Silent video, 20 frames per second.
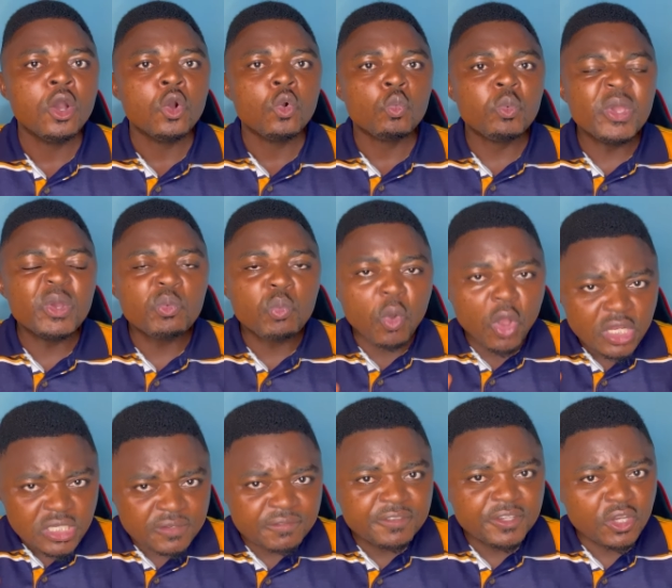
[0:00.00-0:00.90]
we
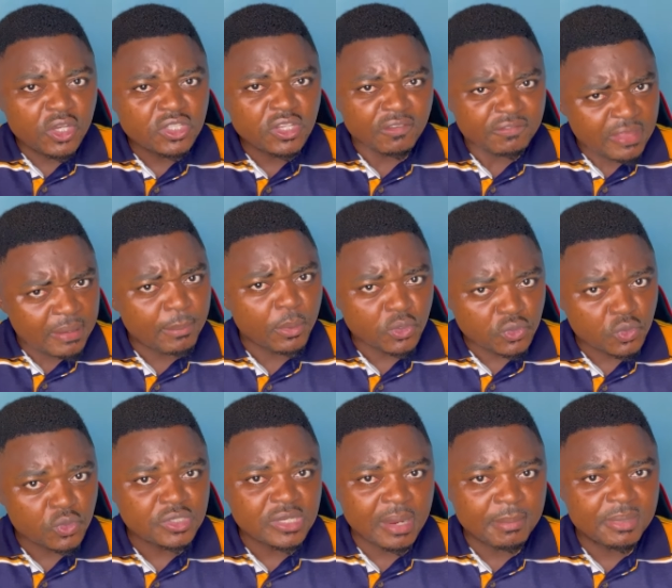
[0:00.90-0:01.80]
watch videos of them on
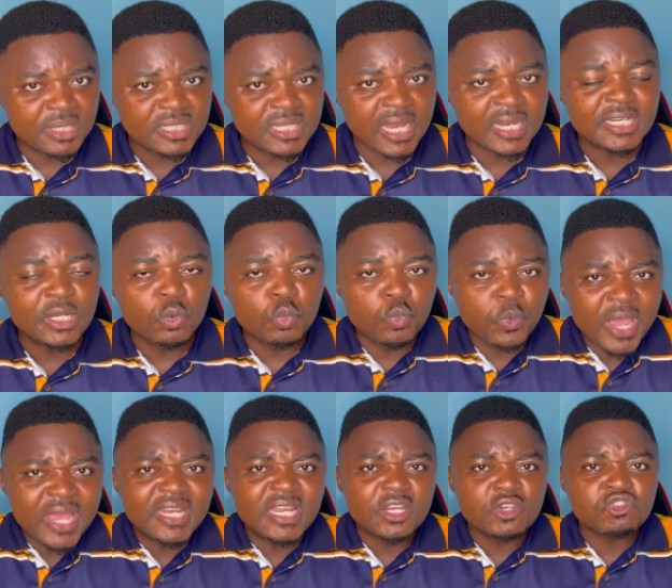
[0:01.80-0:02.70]
social media, the
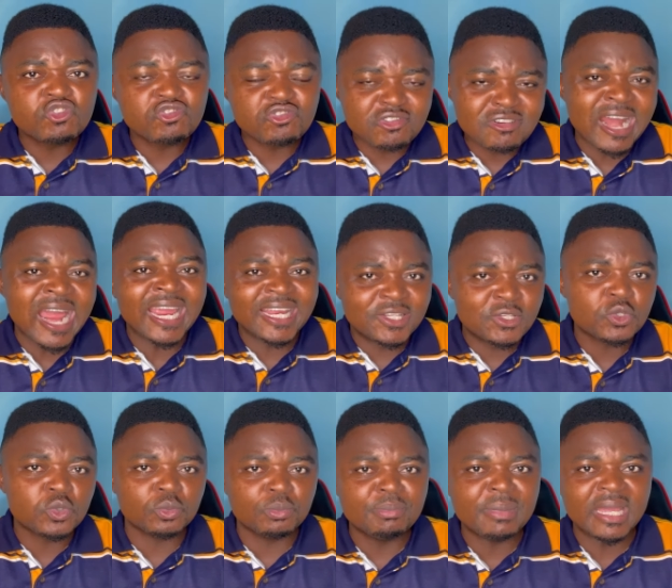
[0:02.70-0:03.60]
way they try to
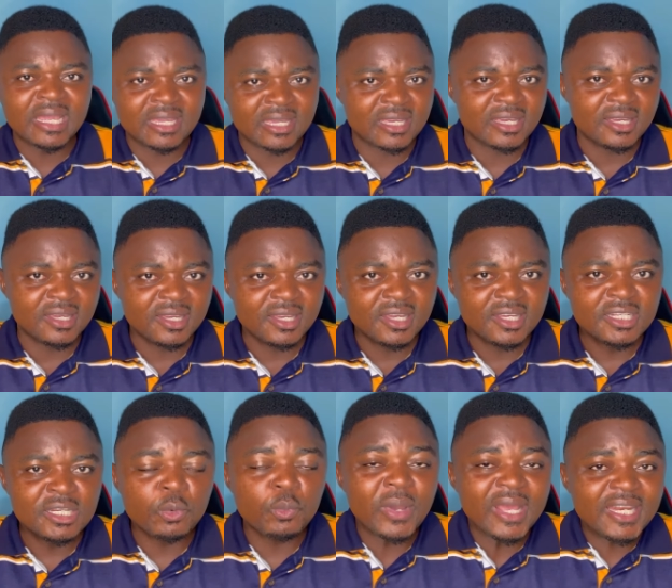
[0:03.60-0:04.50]
make,
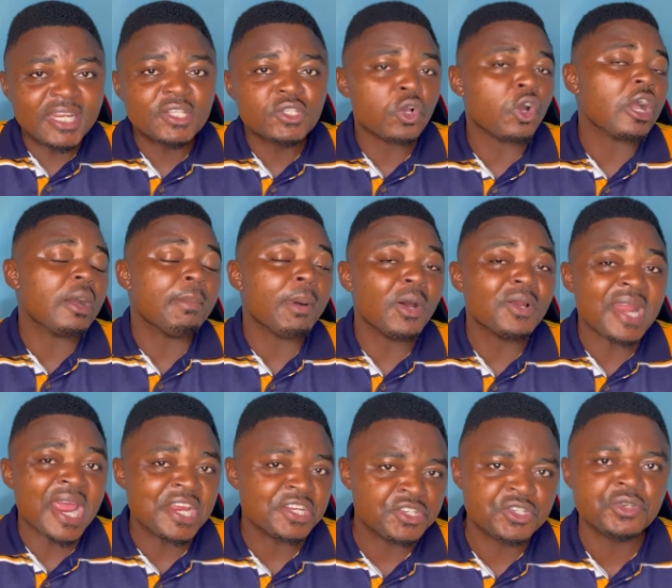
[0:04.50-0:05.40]
the way they talk about
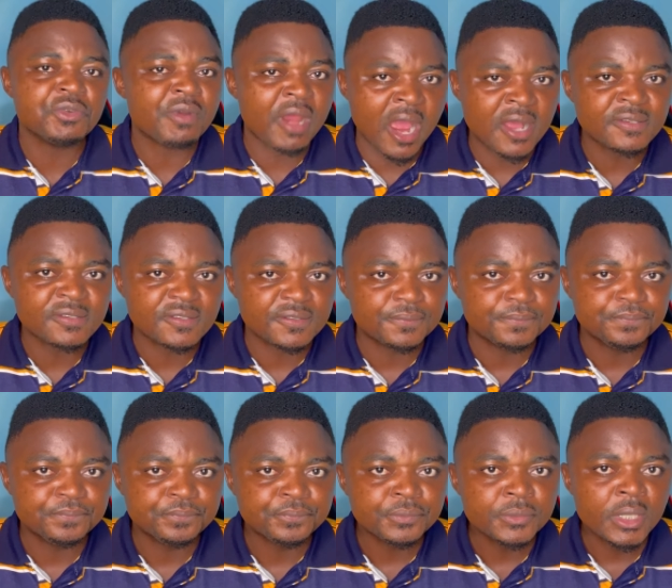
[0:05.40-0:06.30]
Nigerians.
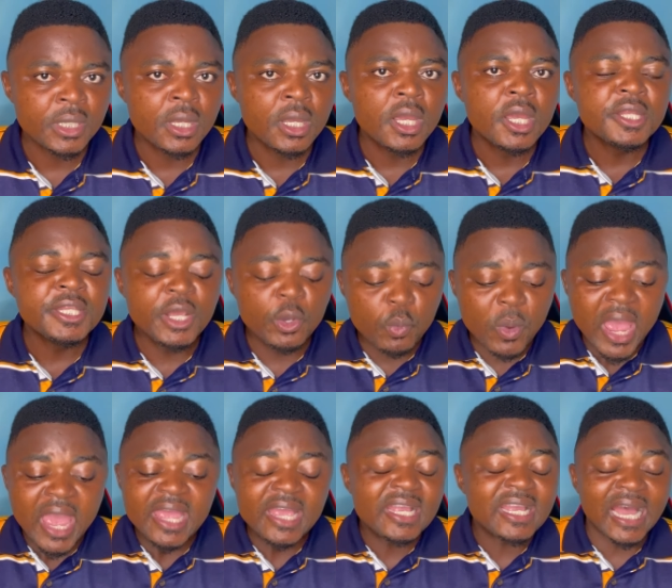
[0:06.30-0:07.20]
The
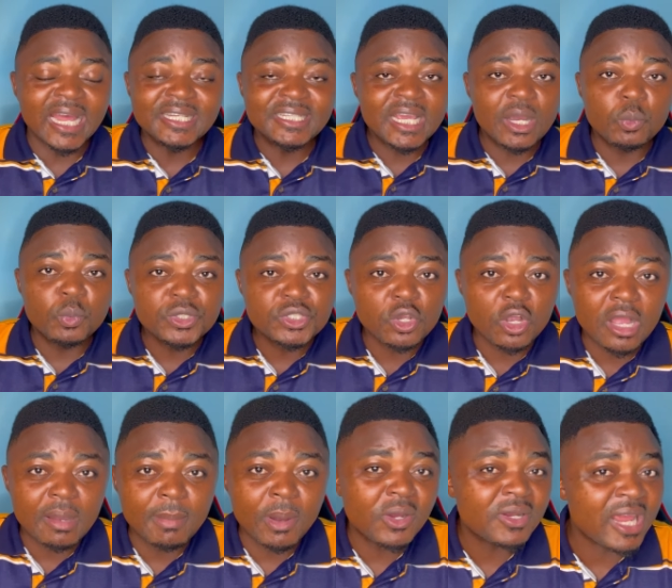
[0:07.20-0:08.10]
way a Ghanaian will talk
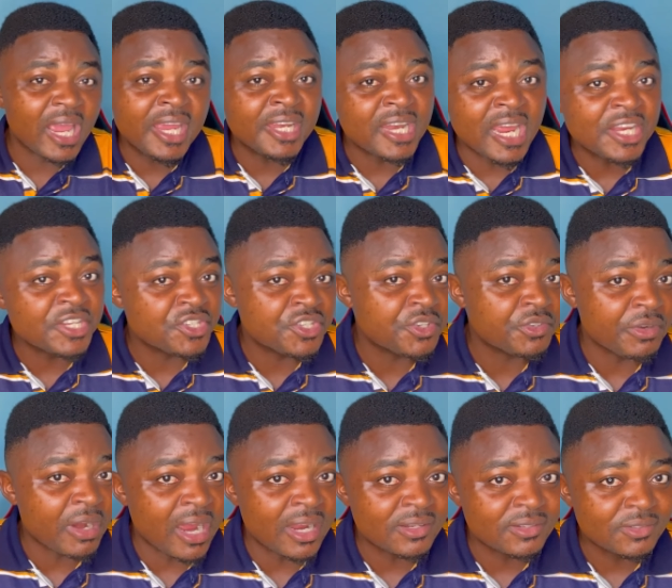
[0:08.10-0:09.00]
about a Nigerian,